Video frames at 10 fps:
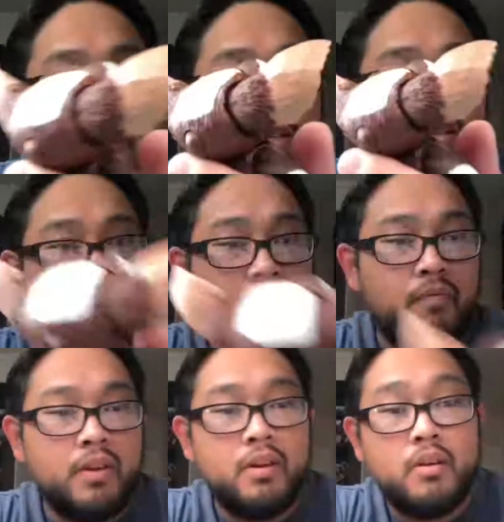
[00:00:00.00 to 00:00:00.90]
He's a good
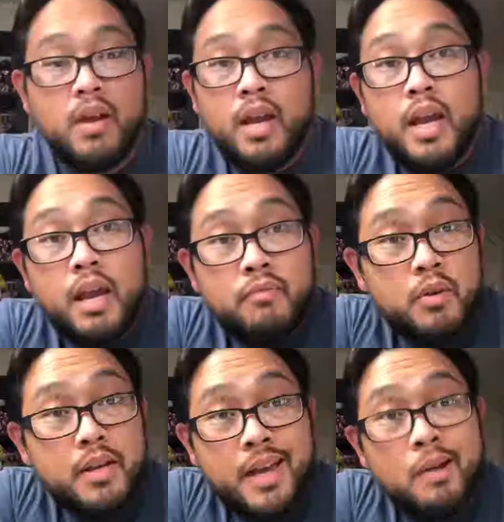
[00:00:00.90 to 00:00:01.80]
figure. If you
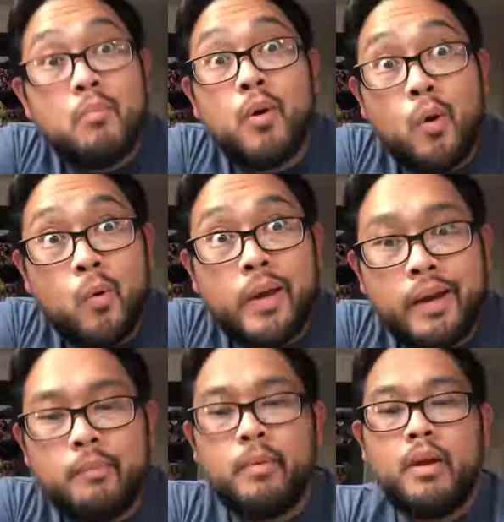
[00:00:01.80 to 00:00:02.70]
can get him, go get
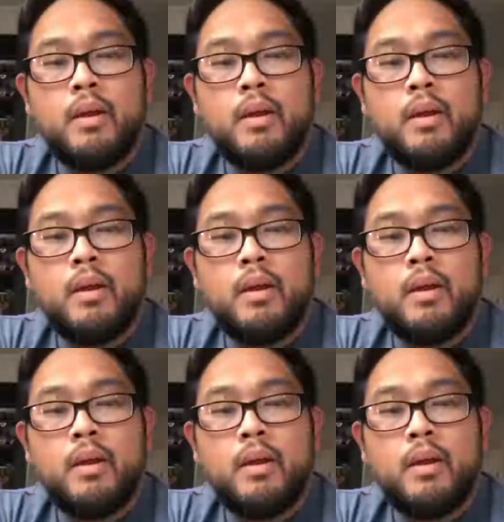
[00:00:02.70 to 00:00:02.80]
him.